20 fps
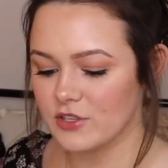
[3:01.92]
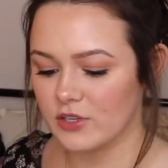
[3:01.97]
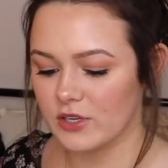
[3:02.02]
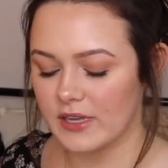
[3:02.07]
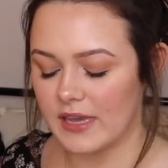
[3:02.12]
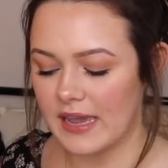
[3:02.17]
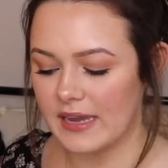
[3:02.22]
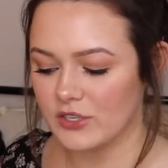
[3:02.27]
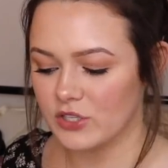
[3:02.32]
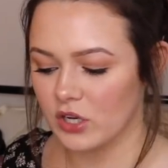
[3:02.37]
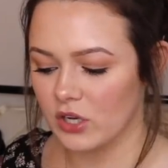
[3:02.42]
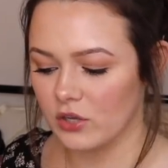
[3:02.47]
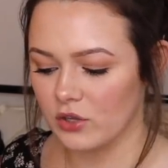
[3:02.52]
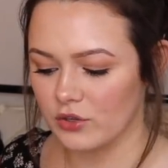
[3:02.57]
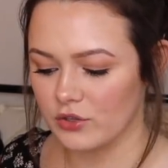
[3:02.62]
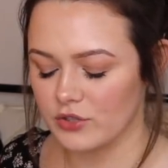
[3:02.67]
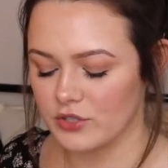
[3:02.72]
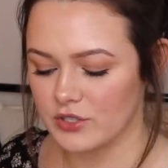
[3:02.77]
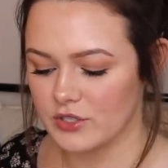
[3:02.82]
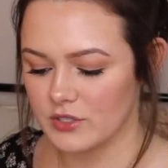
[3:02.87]

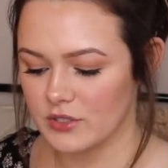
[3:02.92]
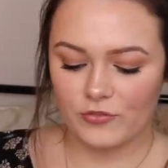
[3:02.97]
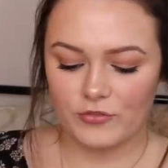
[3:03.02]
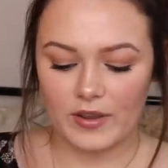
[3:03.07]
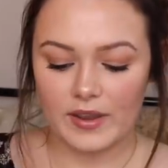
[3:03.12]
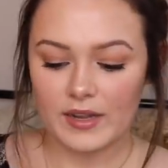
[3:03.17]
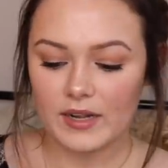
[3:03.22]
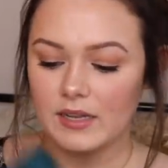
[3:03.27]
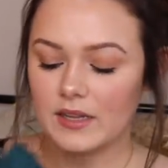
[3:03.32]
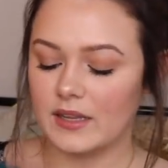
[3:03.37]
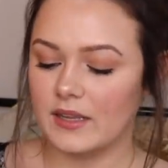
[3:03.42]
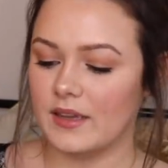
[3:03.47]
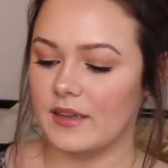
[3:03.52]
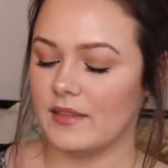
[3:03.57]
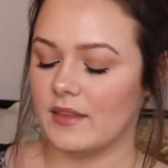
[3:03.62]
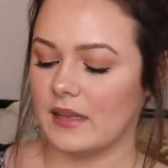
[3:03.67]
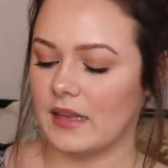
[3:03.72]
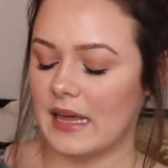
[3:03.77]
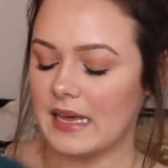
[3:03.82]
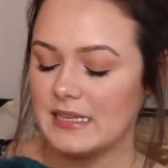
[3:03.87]
$38. Finally,
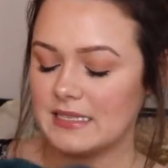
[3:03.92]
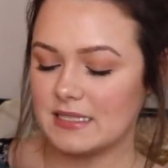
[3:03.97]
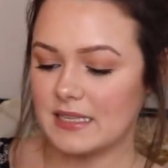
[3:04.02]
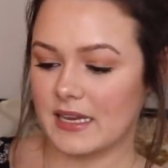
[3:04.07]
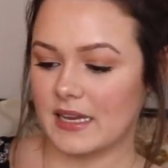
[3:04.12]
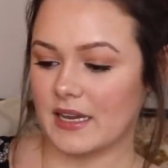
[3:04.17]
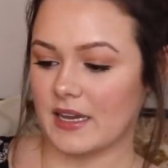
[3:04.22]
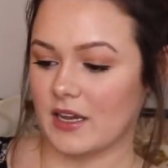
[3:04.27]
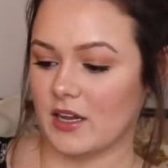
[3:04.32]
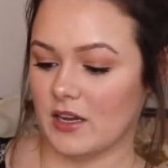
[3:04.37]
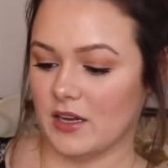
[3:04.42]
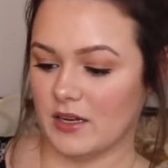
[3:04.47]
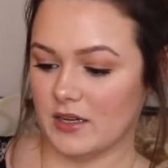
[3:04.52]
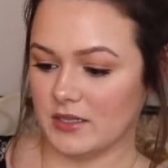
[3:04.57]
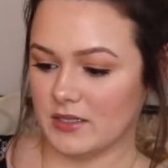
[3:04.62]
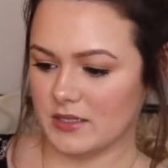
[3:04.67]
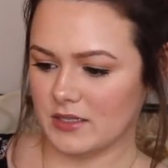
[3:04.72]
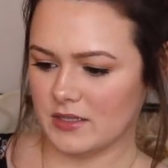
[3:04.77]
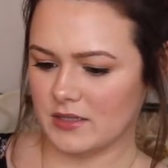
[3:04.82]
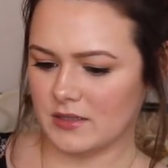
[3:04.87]
the last thing I
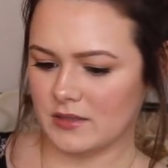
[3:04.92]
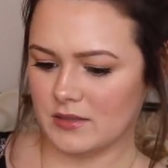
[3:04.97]
got.